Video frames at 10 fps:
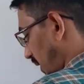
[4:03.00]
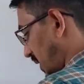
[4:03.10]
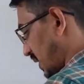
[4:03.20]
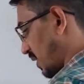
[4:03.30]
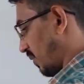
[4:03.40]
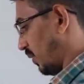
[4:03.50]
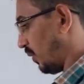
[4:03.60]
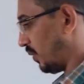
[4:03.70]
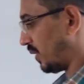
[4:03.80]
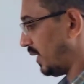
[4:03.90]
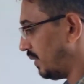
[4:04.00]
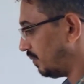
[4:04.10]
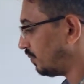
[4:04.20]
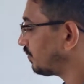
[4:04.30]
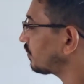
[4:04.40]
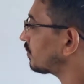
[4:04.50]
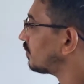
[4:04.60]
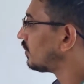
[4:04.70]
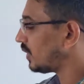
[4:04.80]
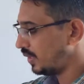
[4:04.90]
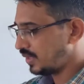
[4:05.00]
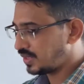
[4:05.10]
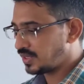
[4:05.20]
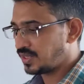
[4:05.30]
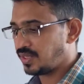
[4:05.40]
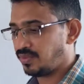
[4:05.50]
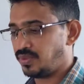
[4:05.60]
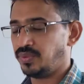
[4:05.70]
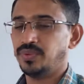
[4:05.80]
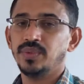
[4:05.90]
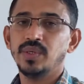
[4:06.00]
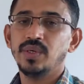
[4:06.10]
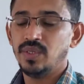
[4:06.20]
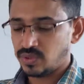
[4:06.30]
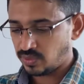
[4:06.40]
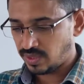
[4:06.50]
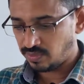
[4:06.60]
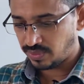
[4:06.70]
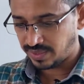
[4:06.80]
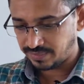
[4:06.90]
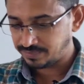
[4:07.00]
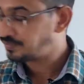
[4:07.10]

This is given to you, right? Yes, this is given to you. So now look here.